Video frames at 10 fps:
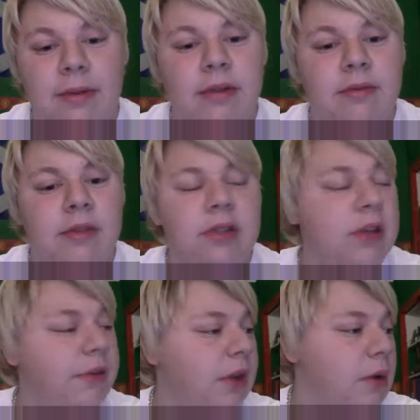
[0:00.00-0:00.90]
but the
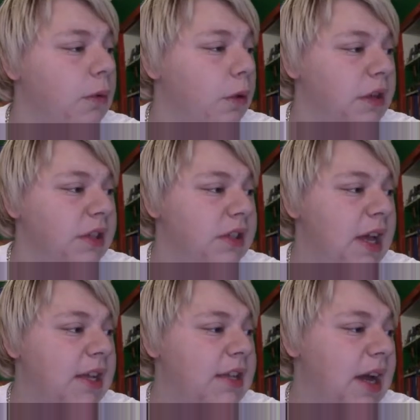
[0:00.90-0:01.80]
stuff like Walking
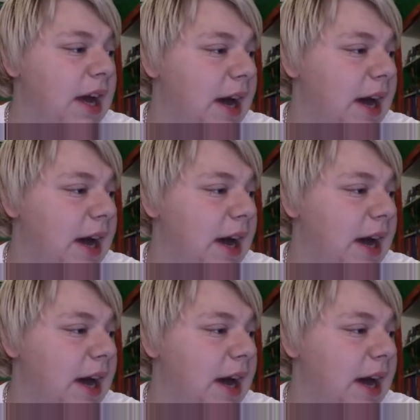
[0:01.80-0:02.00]
Dead